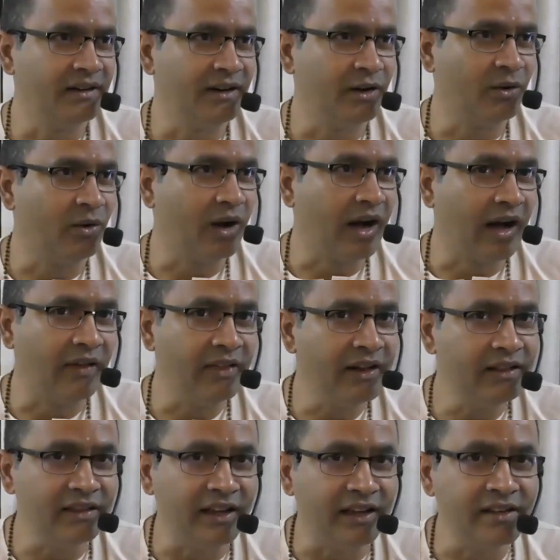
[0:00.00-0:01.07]
Now, other
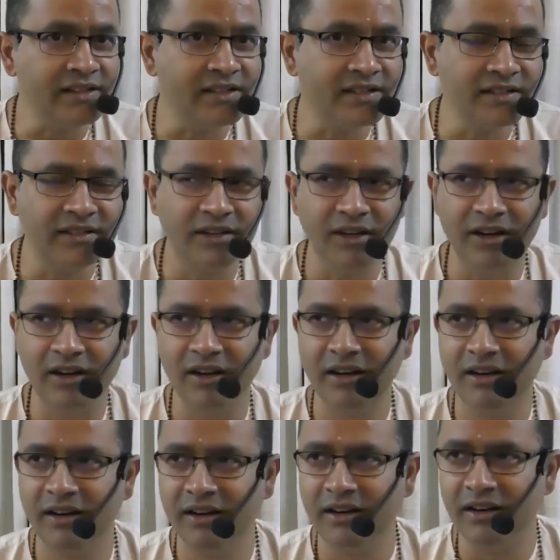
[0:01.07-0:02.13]
things,
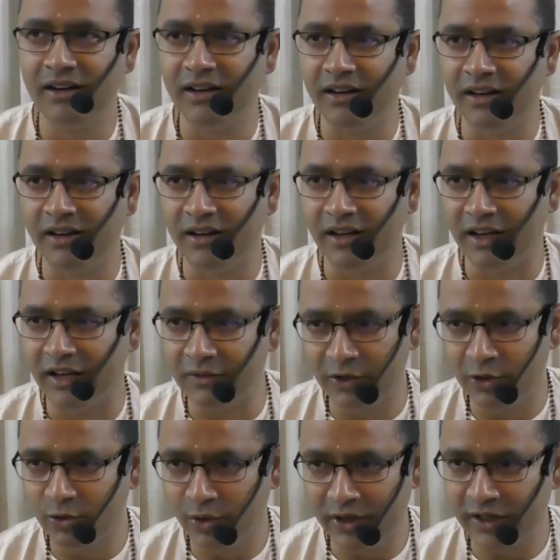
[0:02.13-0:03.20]
even
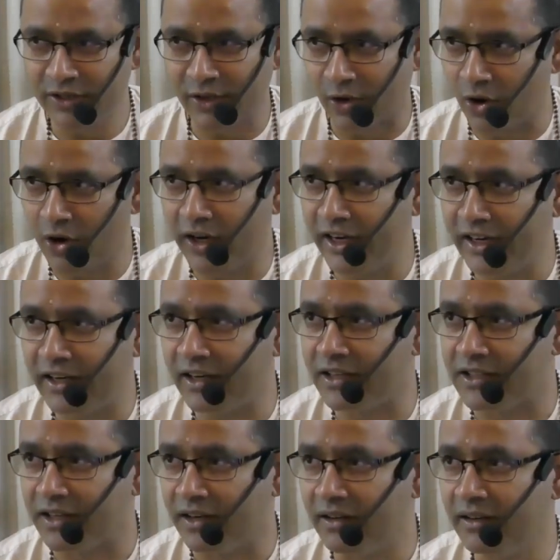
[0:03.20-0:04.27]
though it is a wrong
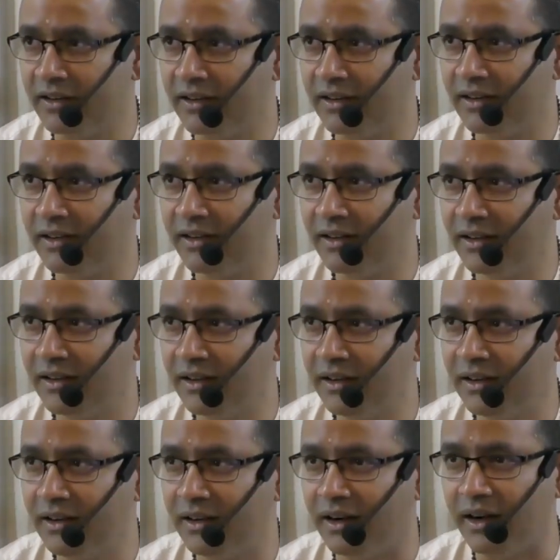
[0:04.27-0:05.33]
intention,
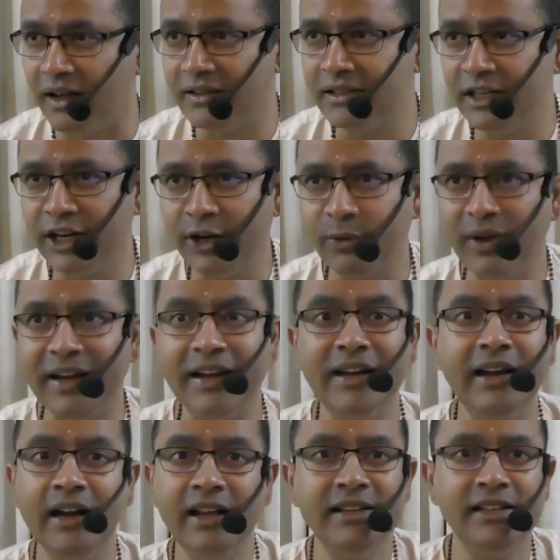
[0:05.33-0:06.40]
it doesn't require
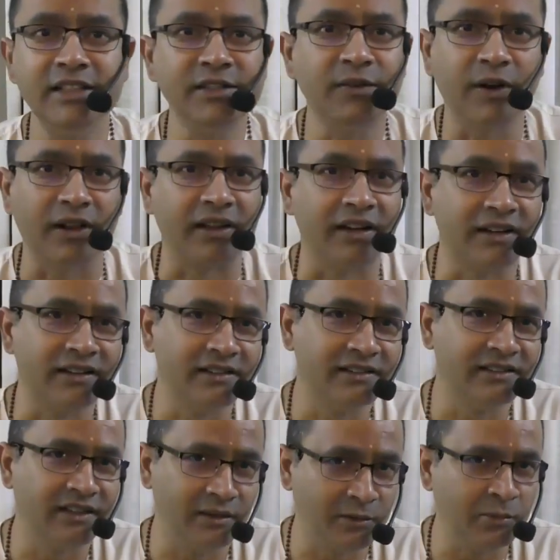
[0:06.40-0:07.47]
intelligence for that.
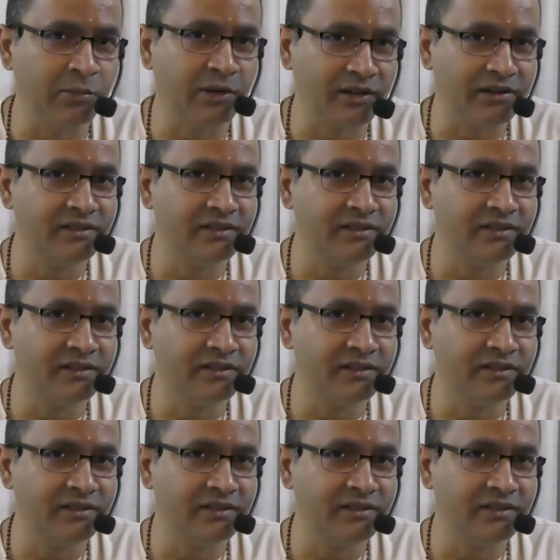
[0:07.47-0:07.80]
Remember.